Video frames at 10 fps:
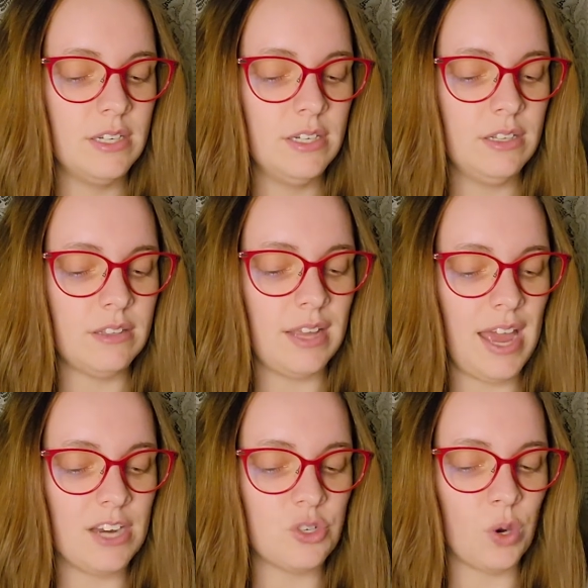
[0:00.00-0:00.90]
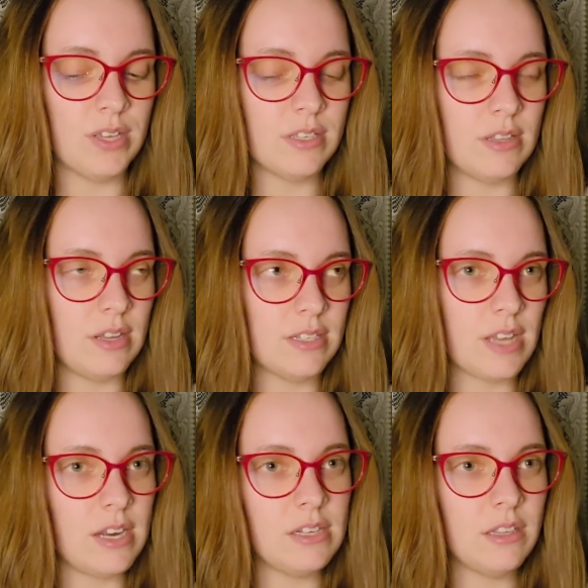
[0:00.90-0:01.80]
They had a choice, and they
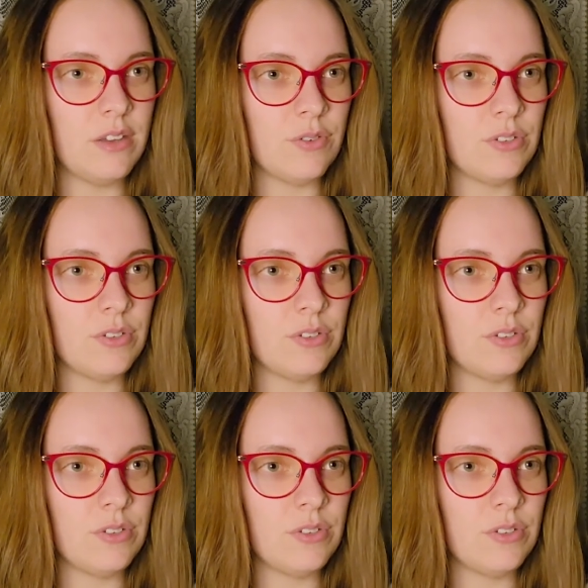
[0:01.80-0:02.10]
decided to leave.